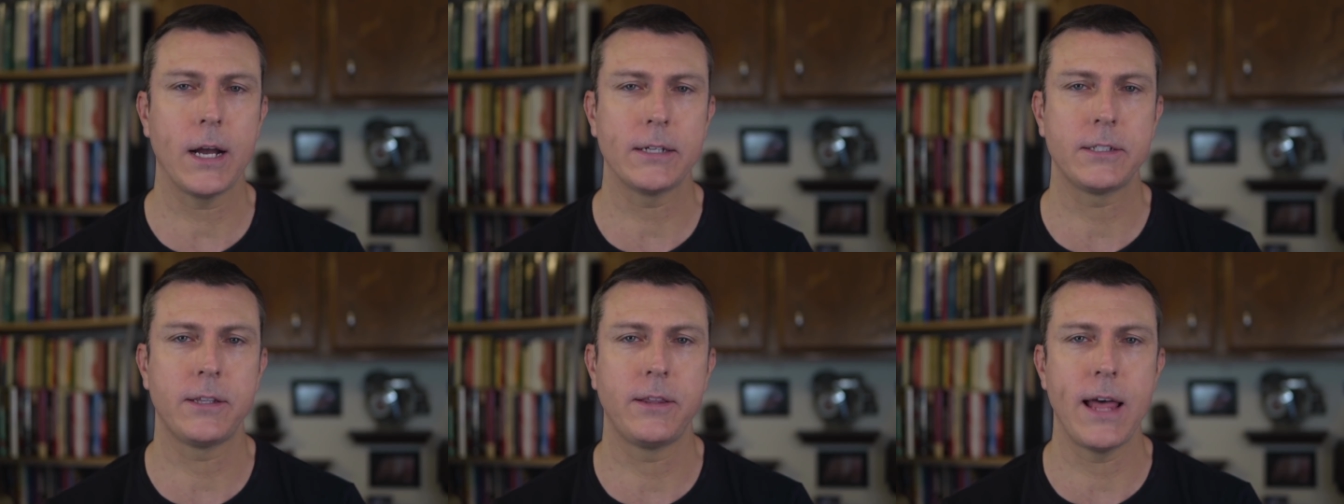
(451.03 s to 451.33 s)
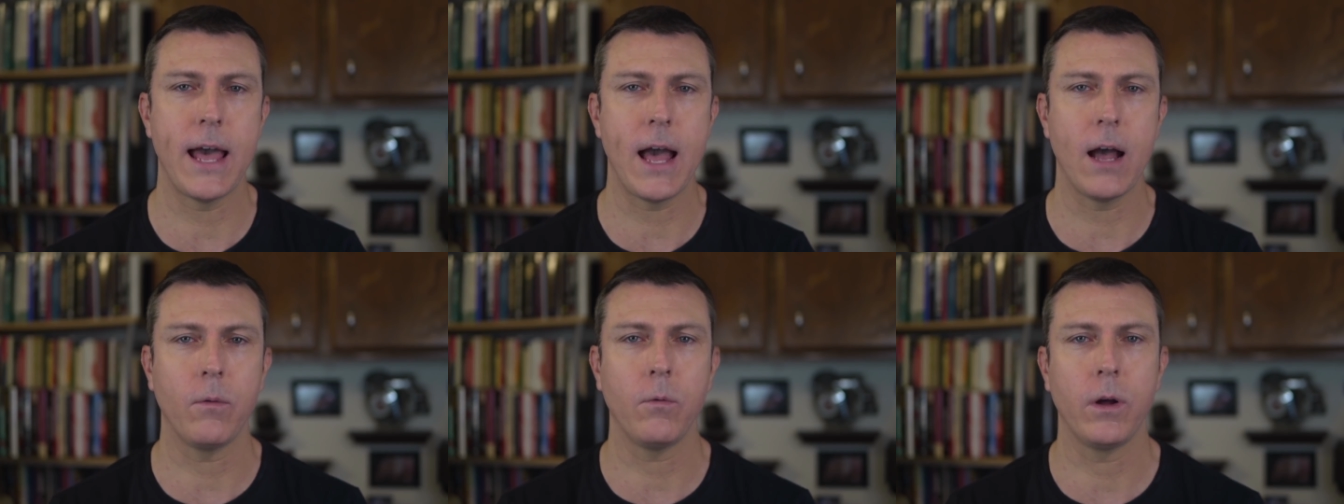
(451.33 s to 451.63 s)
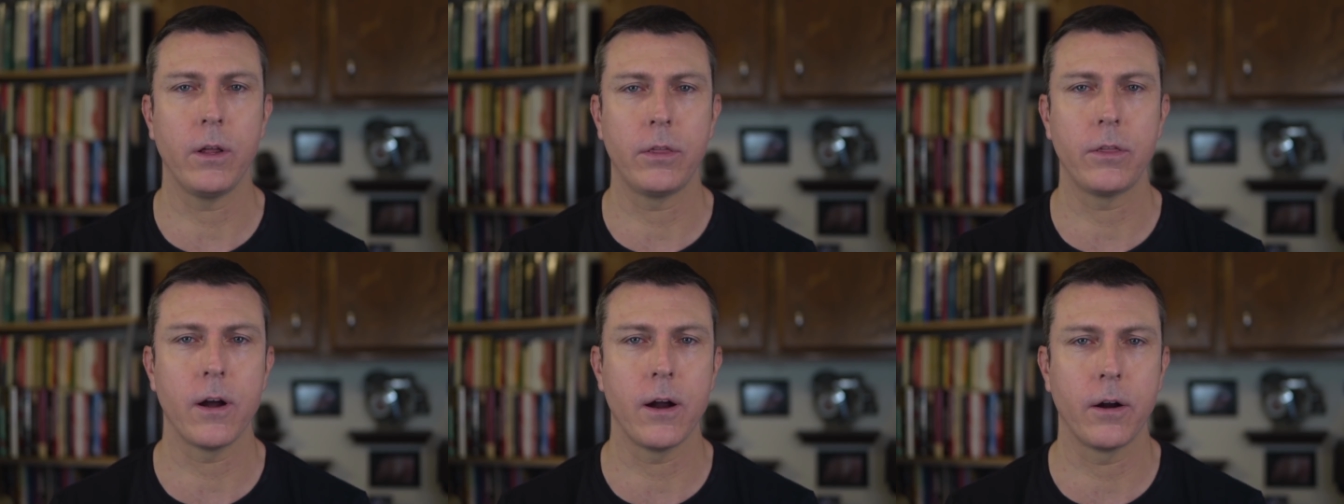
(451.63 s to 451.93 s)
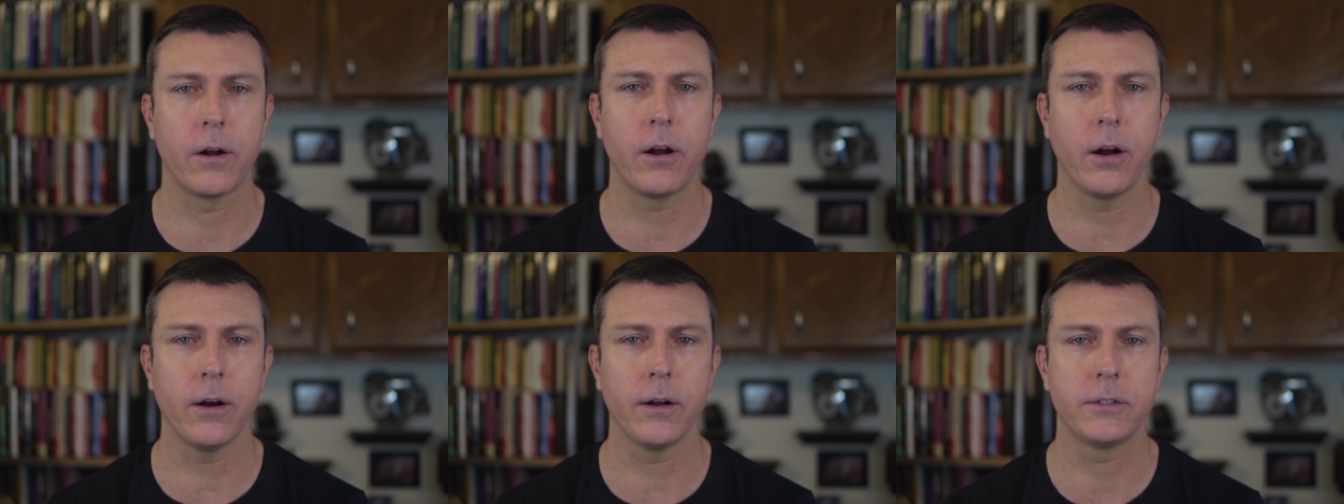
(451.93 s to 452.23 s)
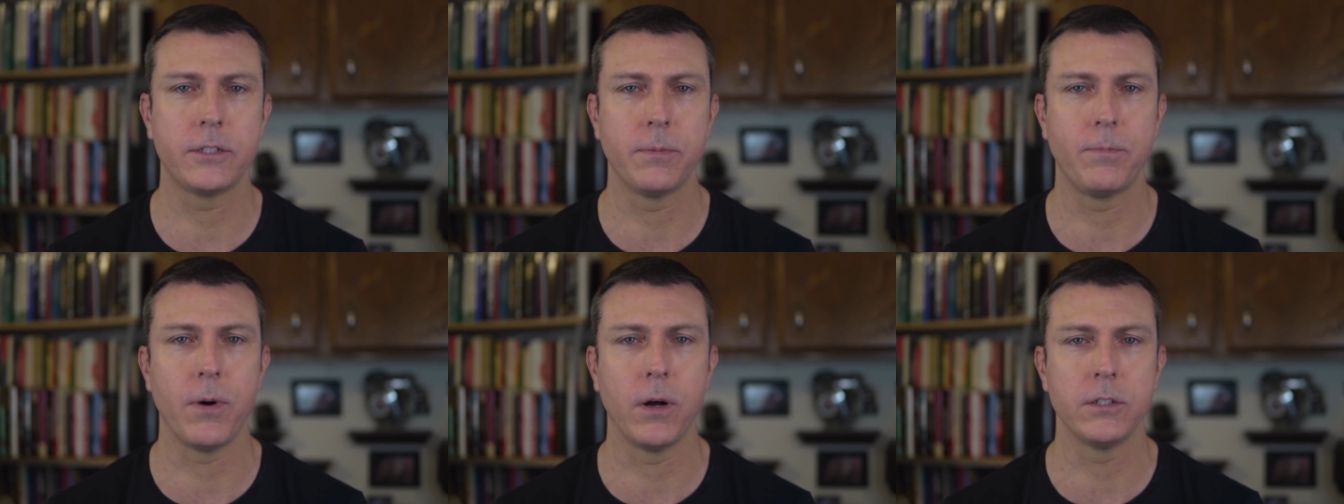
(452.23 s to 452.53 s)
that with our current
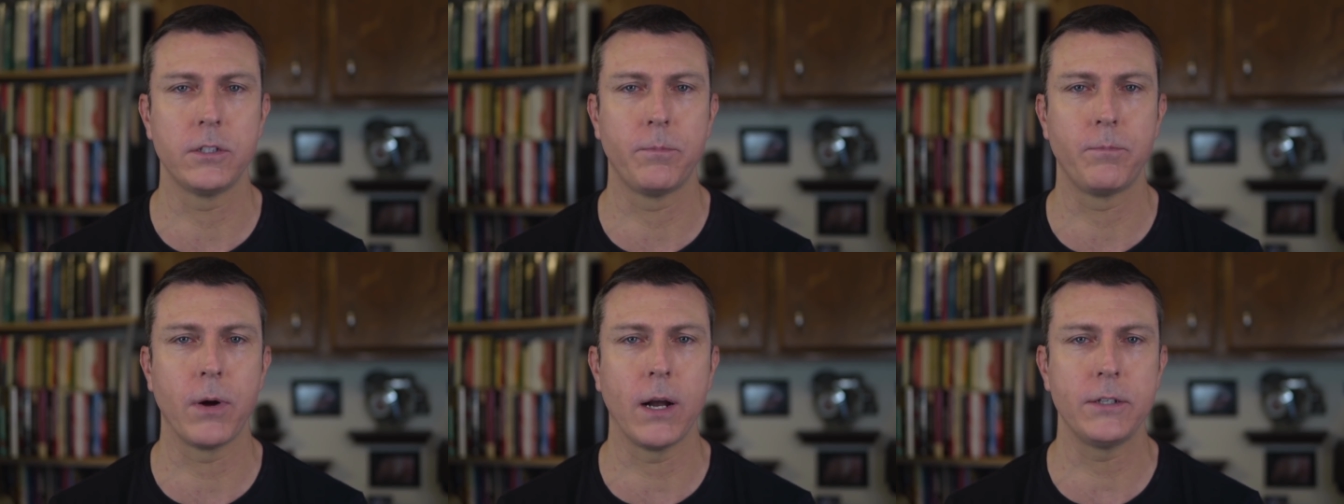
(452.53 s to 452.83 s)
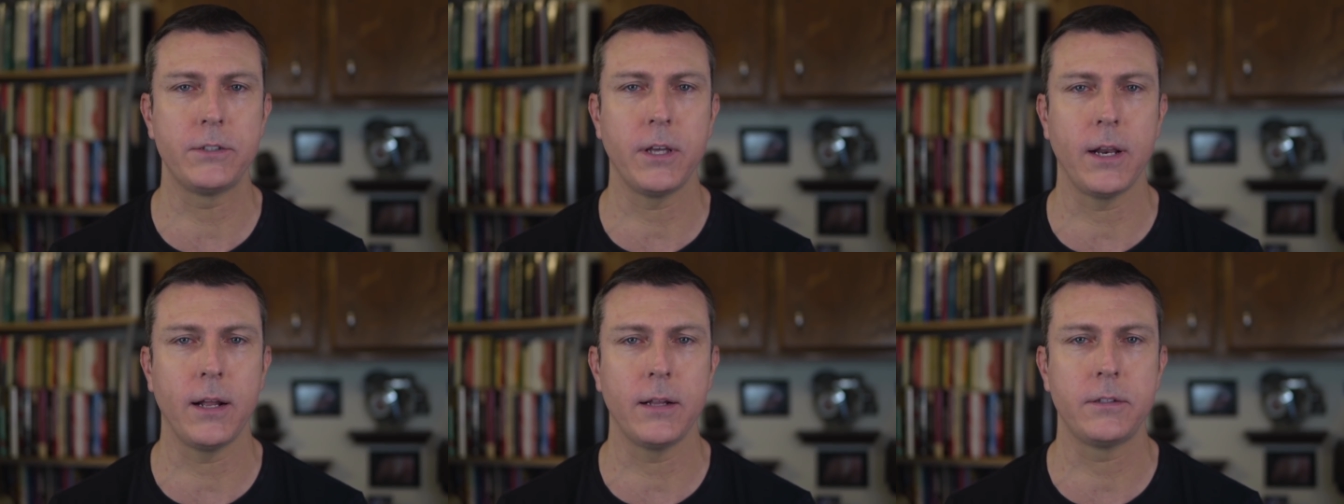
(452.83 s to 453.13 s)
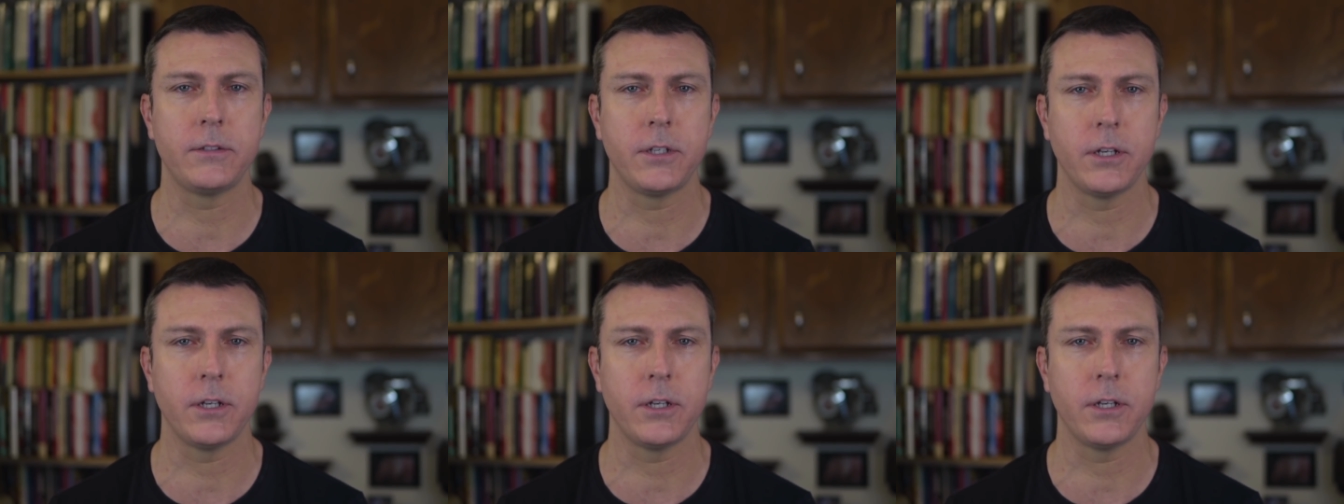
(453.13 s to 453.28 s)
supposed president,